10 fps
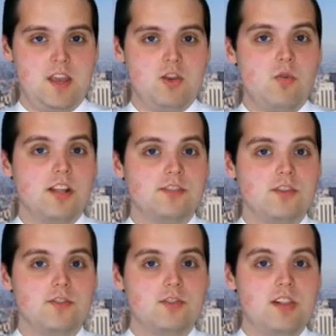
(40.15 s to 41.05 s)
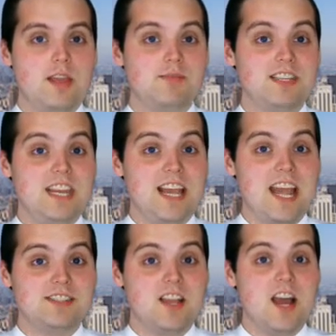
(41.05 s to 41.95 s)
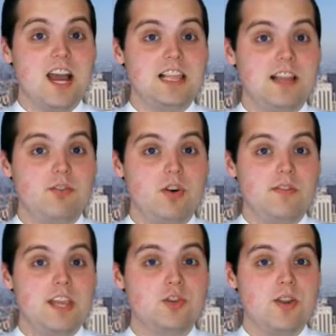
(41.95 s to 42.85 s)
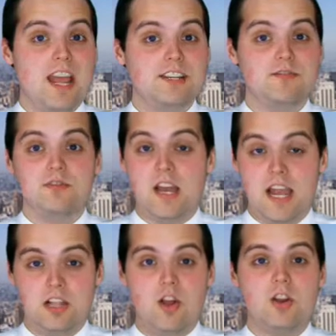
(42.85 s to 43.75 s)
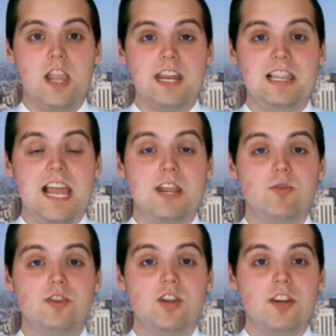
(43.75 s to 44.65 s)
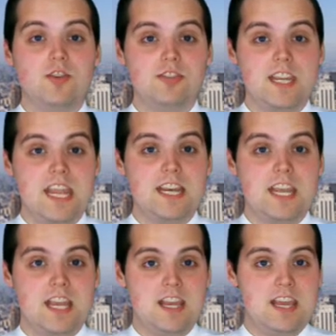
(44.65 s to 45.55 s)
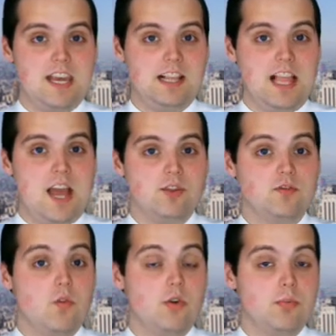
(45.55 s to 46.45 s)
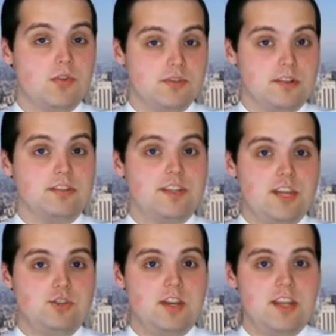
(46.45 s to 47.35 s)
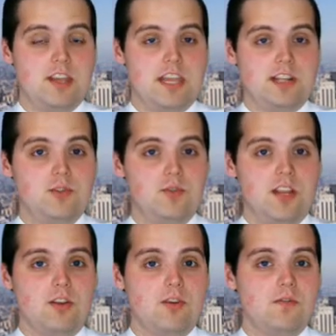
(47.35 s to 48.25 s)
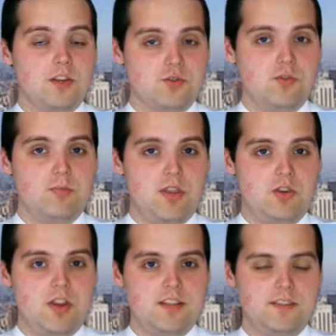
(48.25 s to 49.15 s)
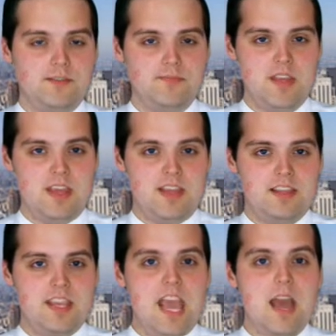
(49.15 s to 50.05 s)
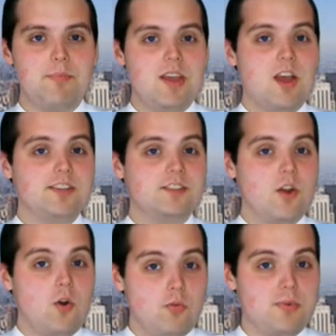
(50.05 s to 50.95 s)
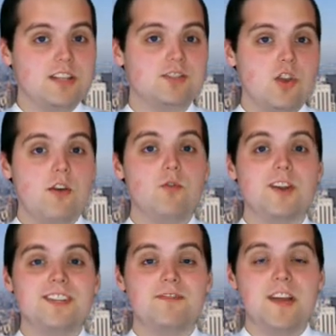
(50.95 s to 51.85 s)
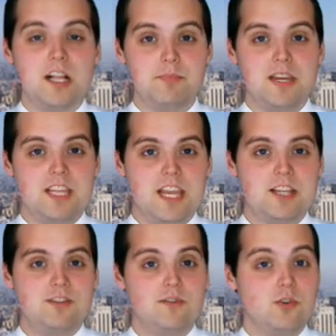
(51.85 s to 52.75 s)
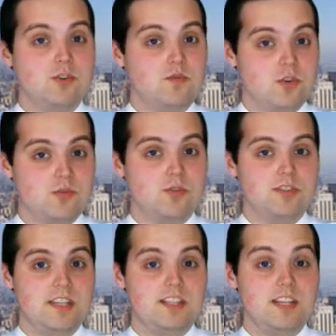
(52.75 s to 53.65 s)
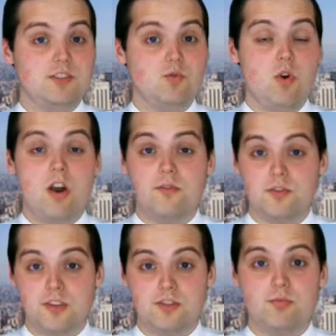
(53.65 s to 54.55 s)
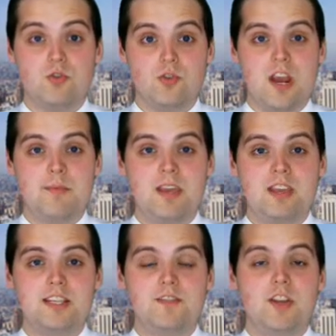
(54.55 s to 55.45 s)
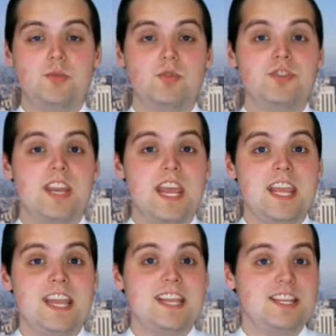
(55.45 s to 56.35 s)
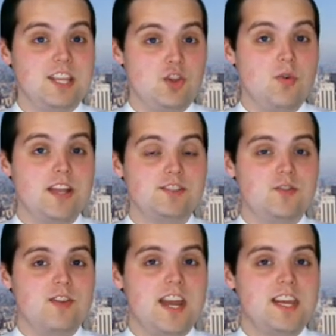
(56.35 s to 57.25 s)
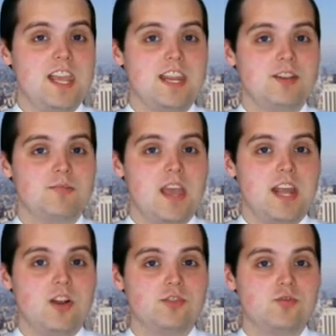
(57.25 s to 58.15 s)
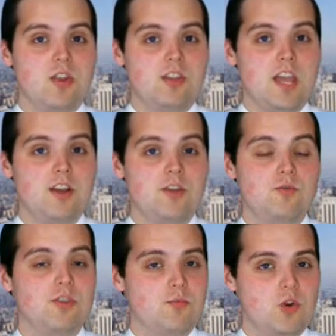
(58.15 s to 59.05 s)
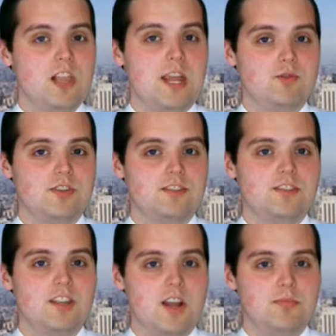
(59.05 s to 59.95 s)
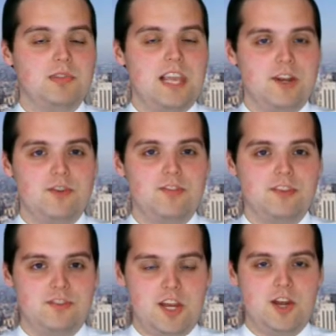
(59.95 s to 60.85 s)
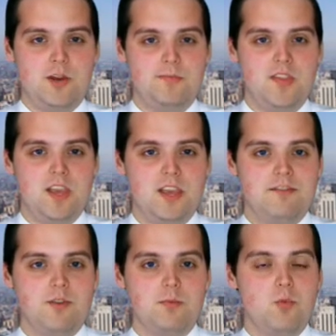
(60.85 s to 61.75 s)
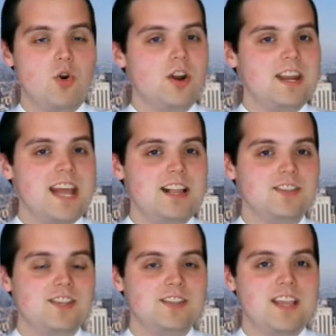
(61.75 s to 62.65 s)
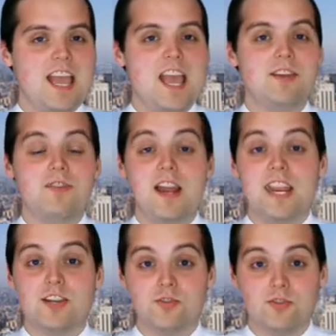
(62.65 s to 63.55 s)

Nuance also claims Nina has a high level of interactive dialogue and language understanding and allows for personalization, including her visual appearance. The app's open software development kit, the first virtual assistant to offer such a program, is available today in the U.S., United Kingdom, and Australia, with more languages to come later this year. For more analysis and financial